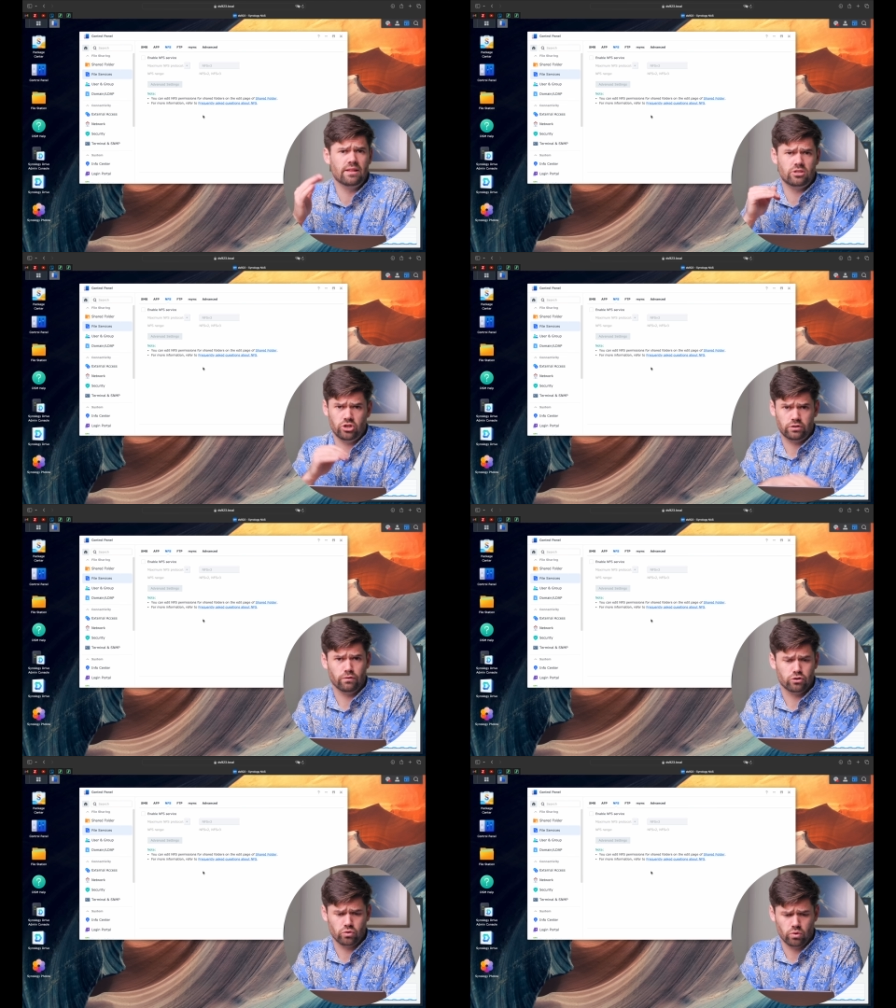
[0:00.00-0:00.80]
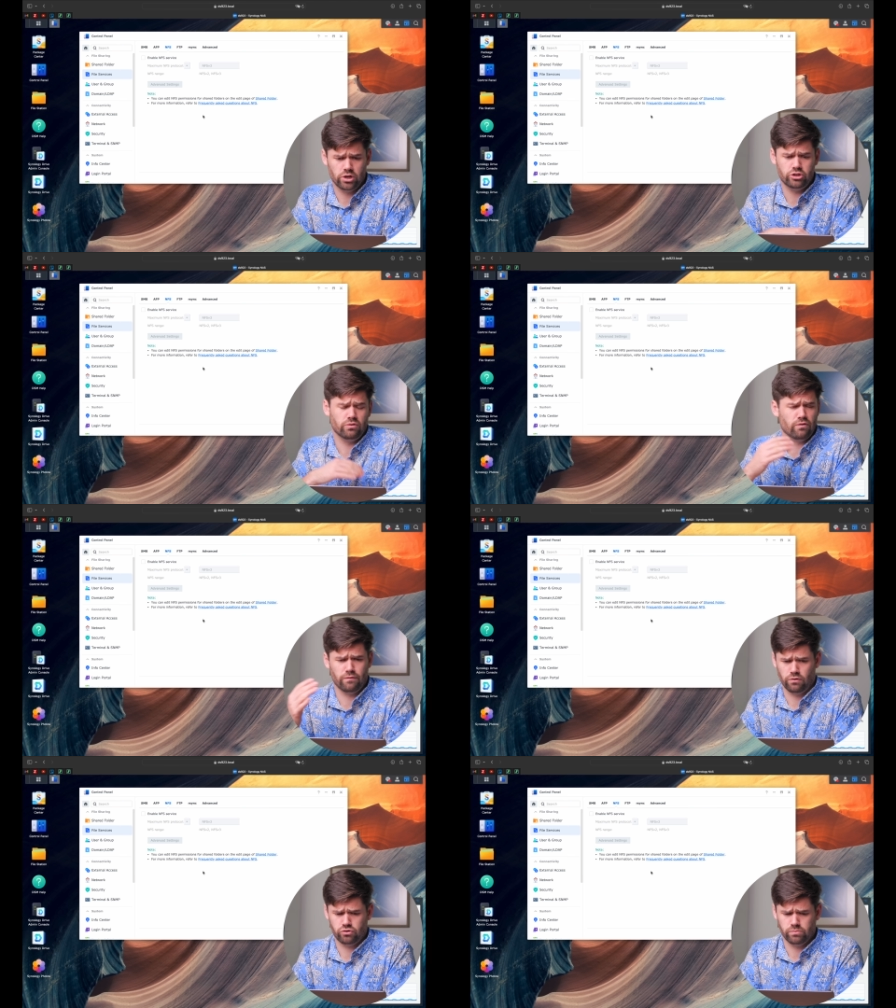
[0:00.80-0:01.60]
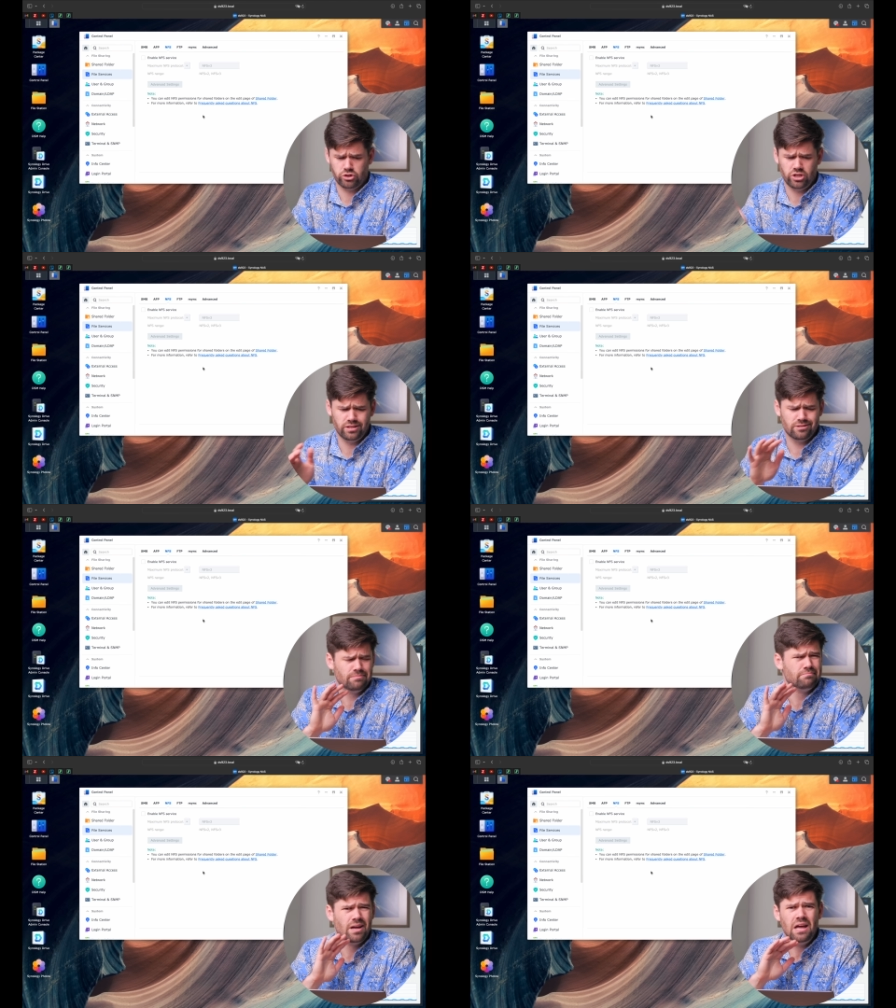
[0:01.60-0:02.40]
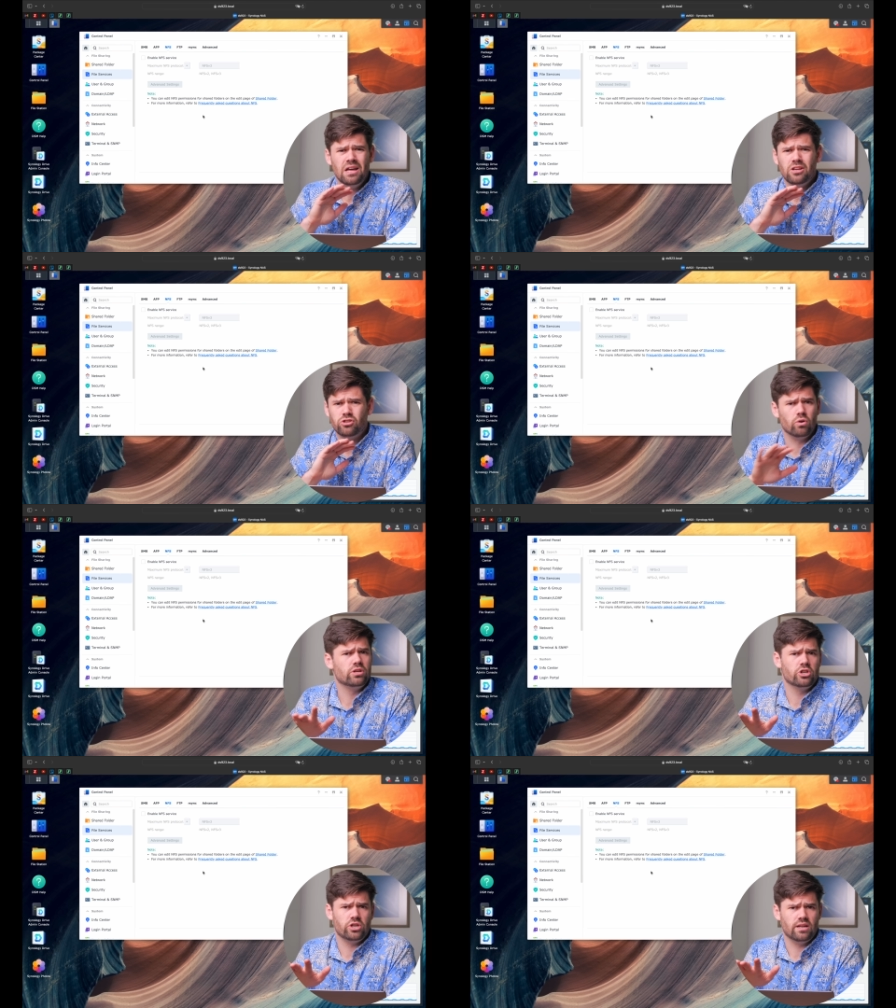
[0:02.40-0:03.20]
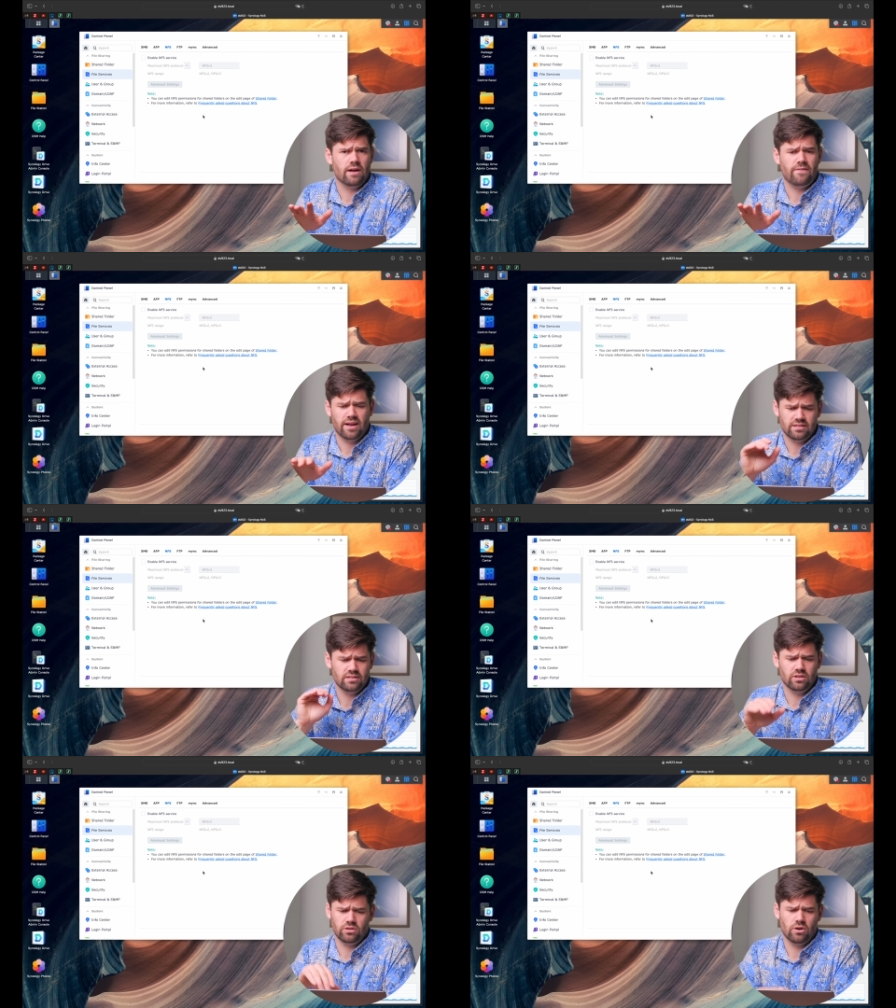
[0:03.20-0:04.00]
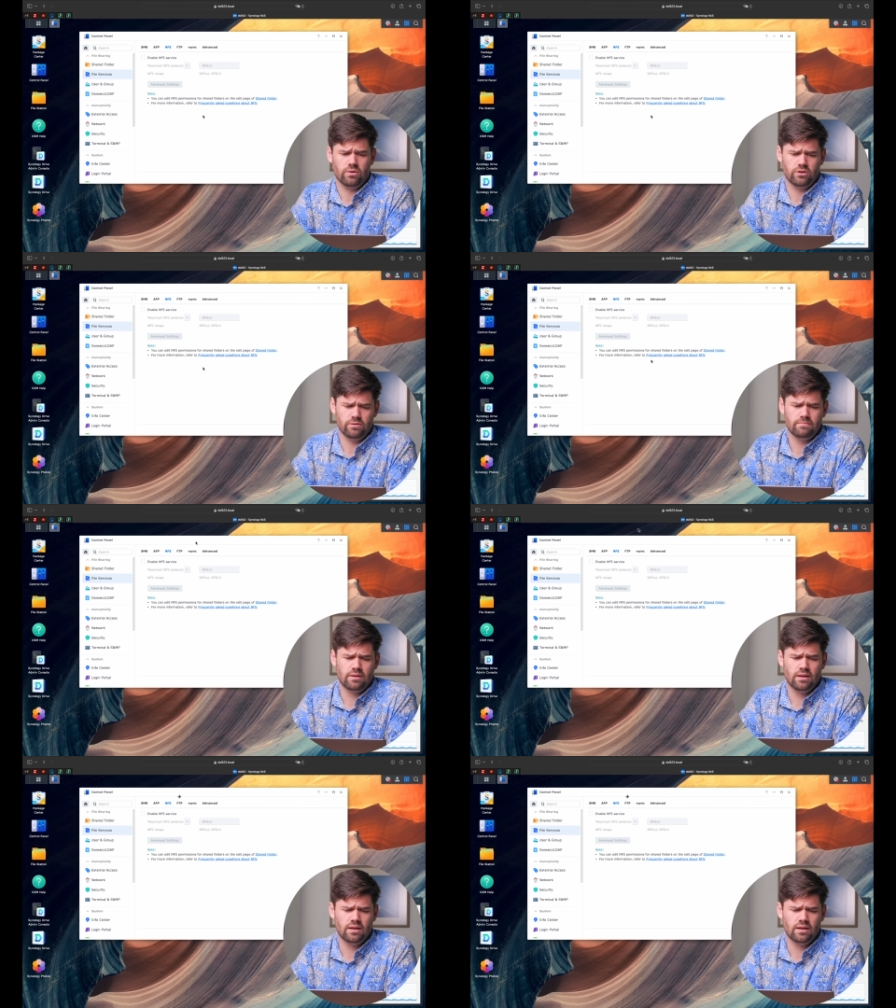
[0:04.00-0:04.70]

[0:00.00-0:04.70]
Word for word: that's just for storage for virtual machines, don't touch NFS until you know what you're doing.